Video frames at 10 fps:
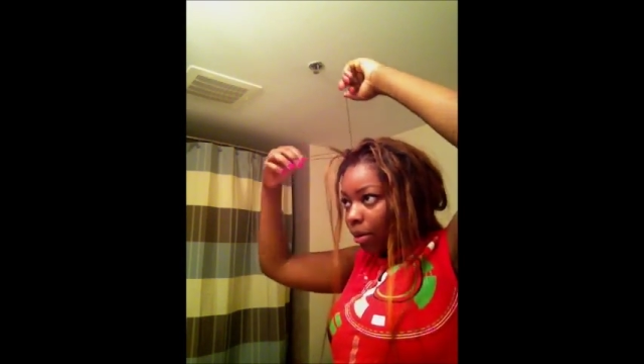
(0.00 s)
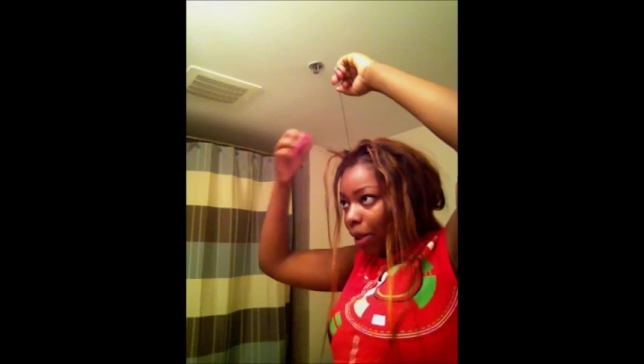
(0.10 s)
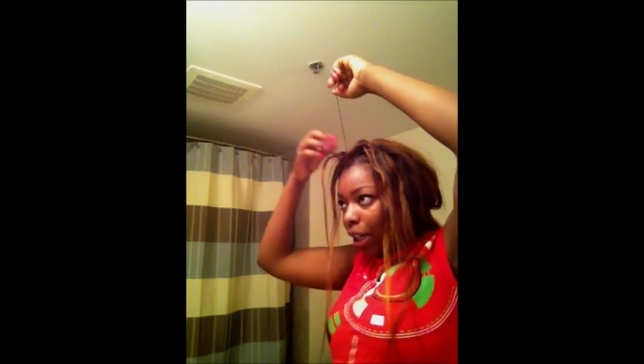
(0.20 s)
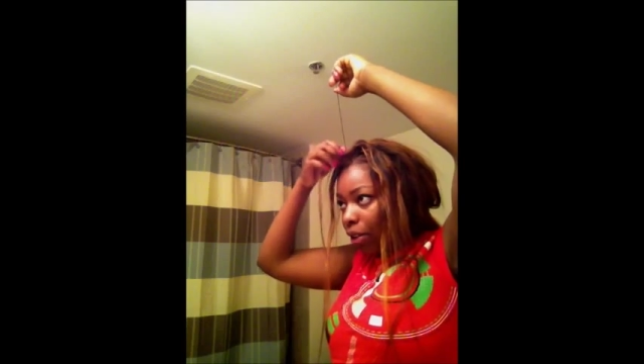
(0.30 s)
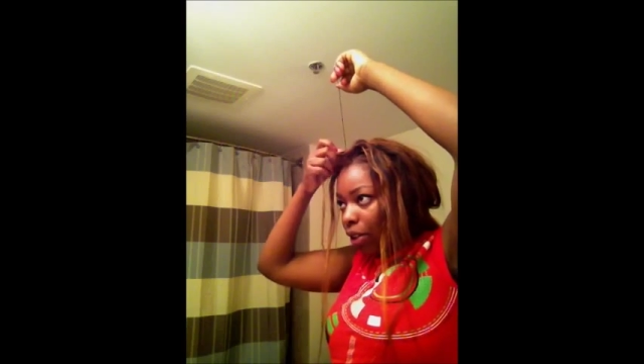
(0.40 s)

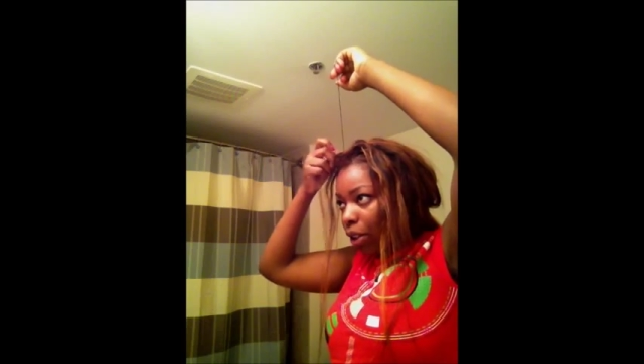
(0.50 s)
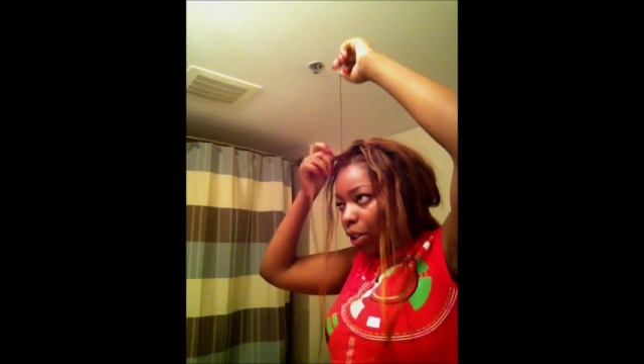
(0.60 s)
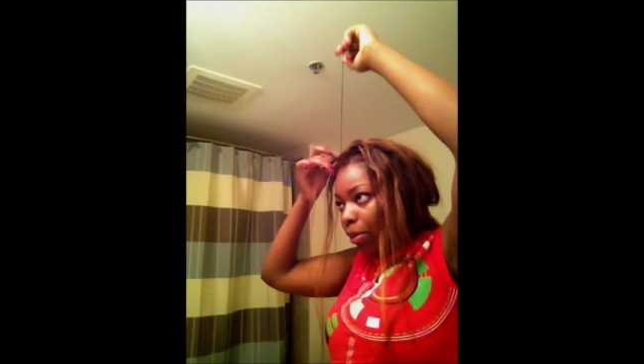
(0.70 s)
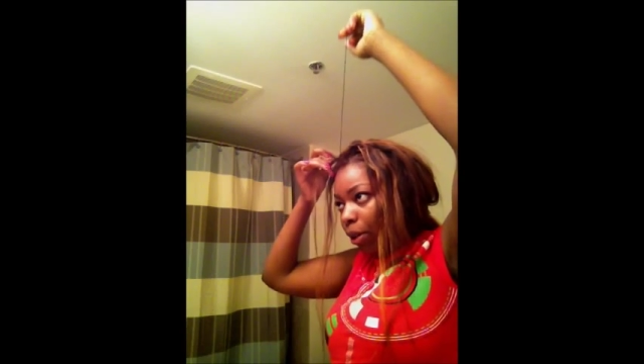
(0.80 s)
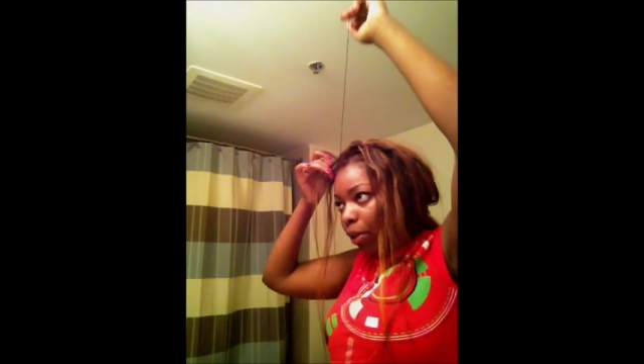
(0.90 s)
But I'll show
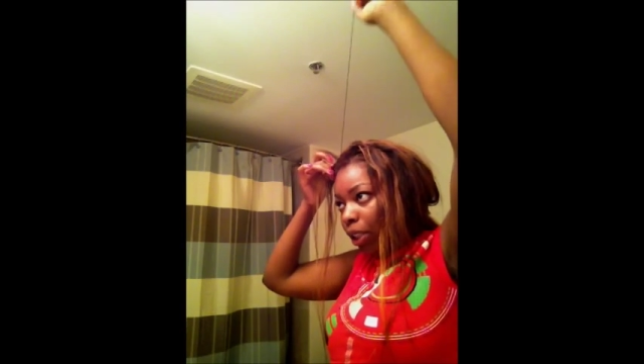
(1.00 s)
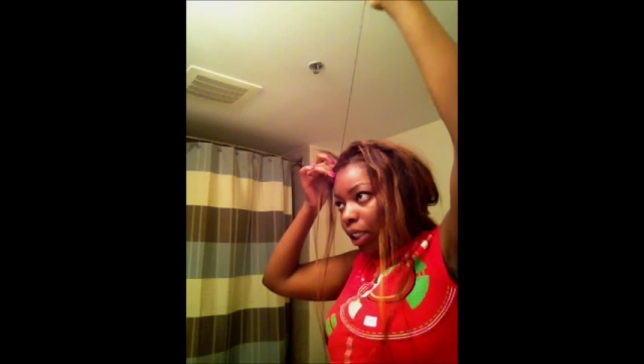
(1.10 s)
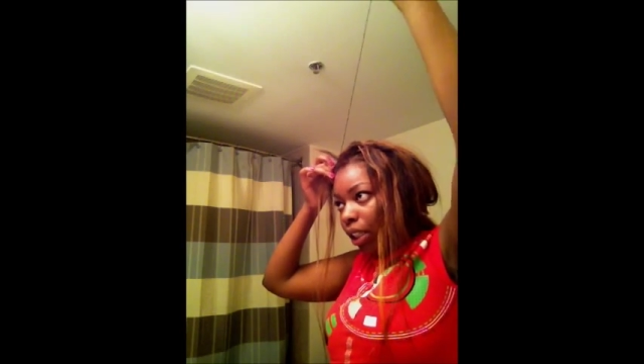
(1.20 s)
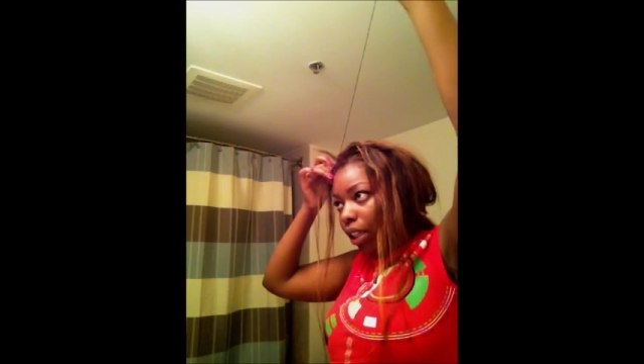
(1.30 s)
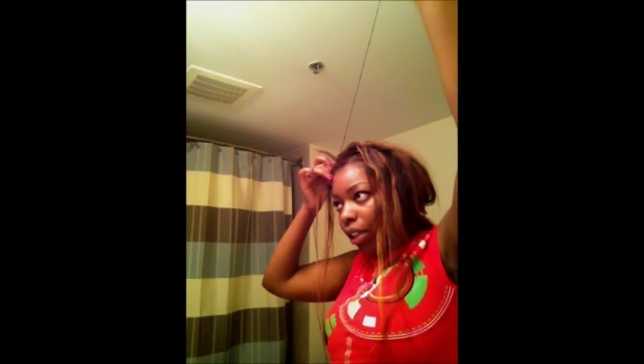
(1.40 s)
you the
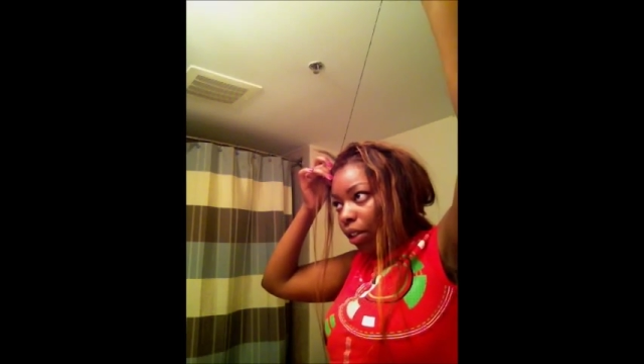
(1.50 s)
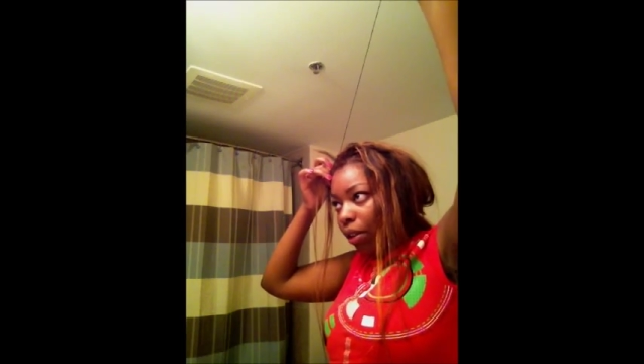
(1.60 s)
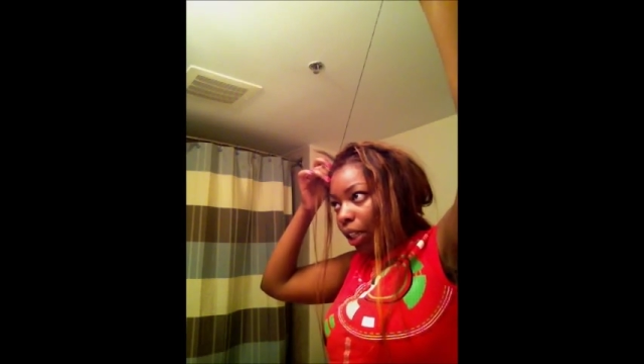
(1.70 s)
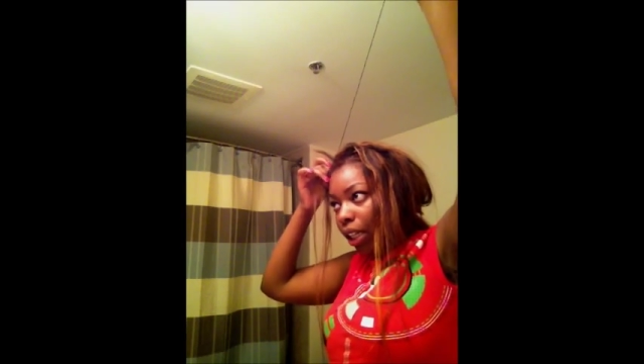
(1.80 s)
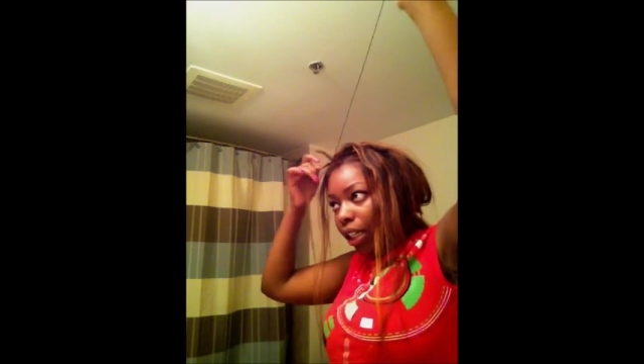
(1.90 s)

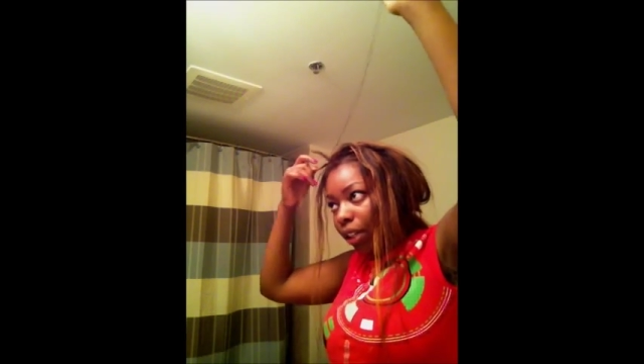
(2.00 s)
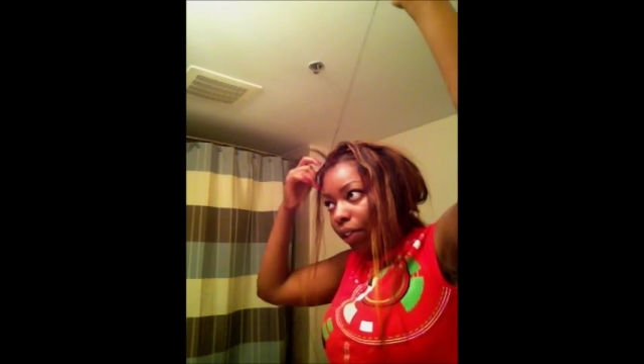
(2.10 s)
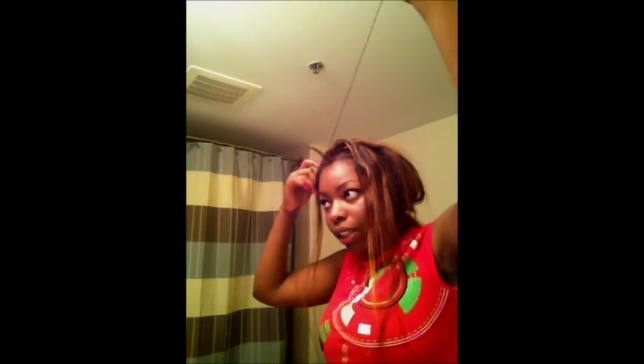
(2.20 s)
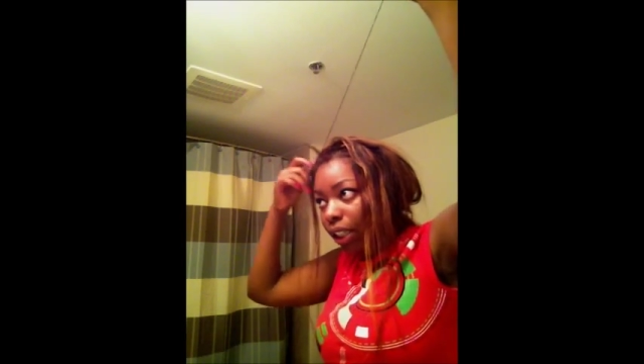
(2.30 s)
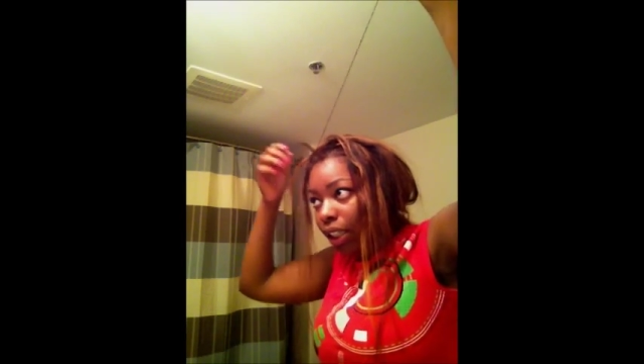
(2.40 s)
ponytail and
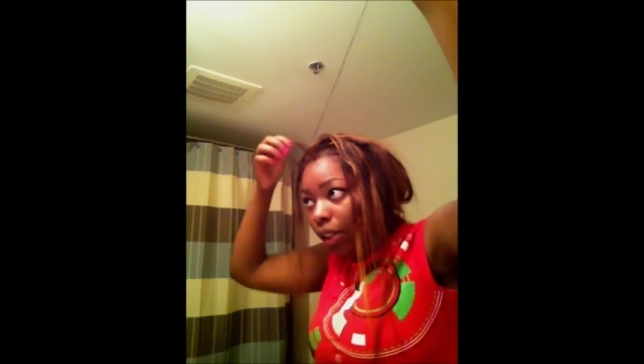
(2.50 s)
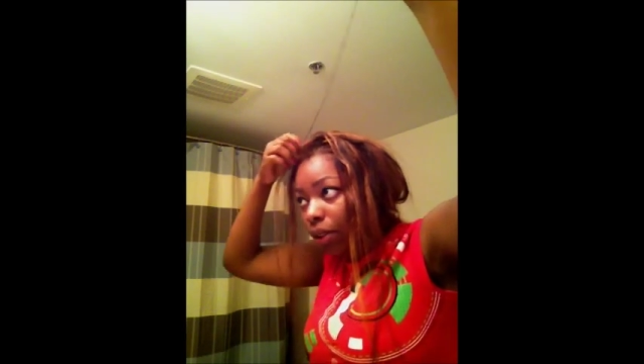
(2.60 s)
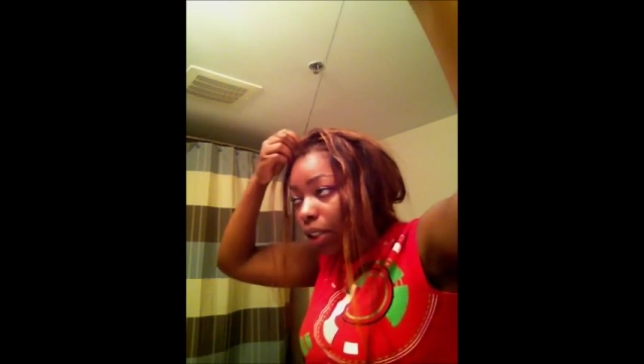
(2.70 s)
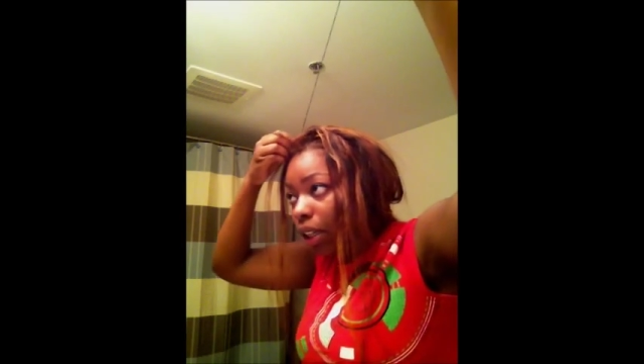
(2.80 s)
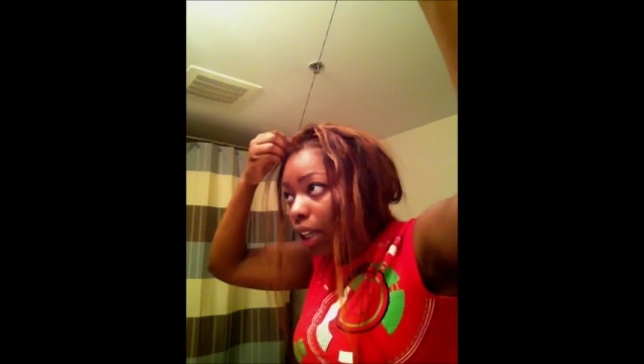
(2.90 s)
everything else.